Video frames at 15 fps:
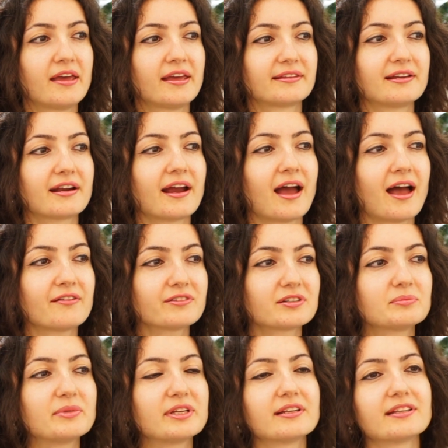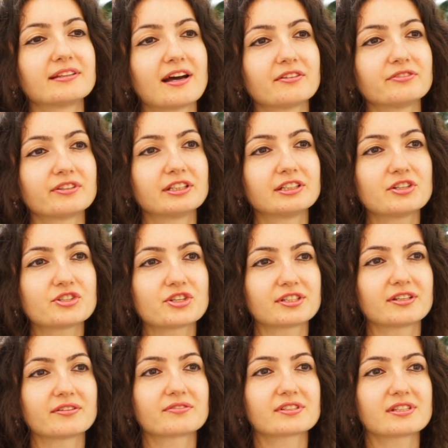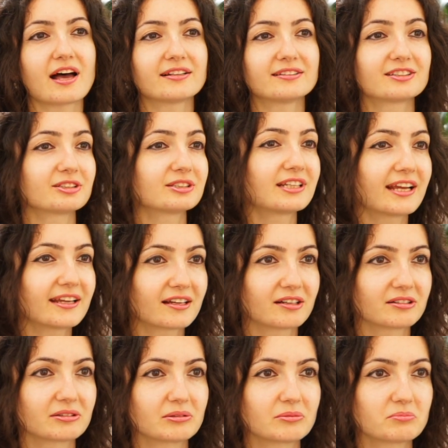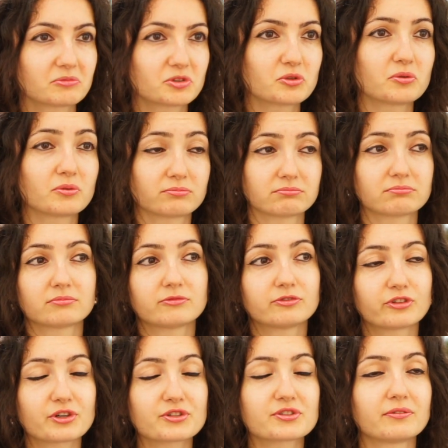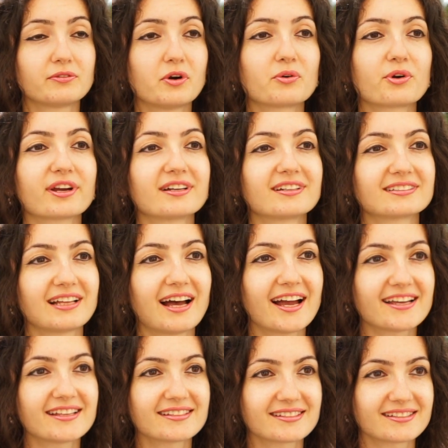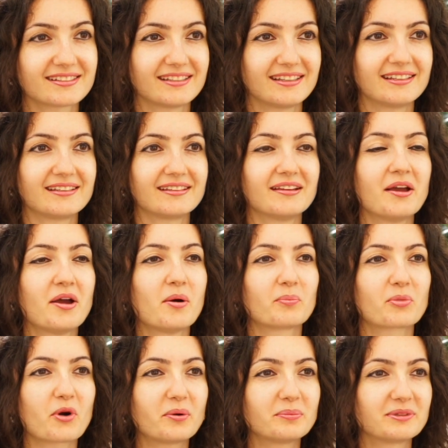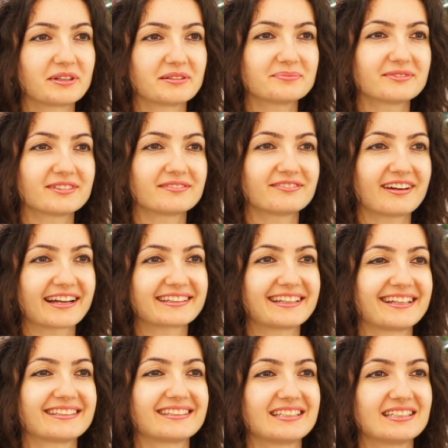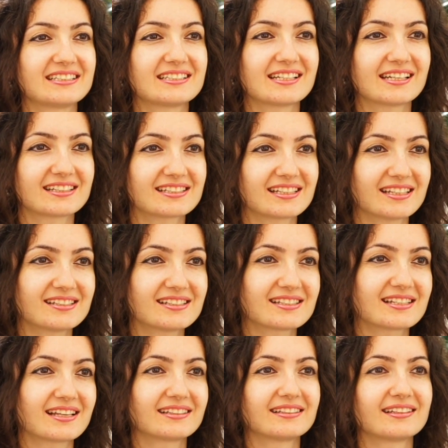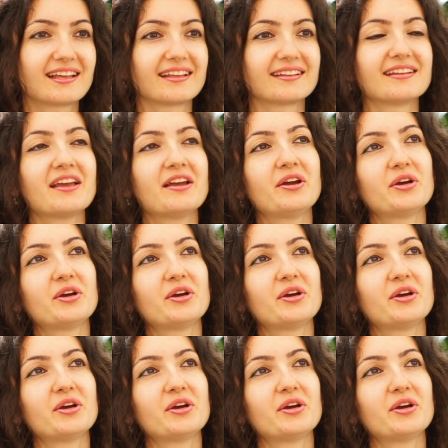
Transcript: haven't been enough initiatives undertaken to first of all recognize the problem, the fact that it exists, and then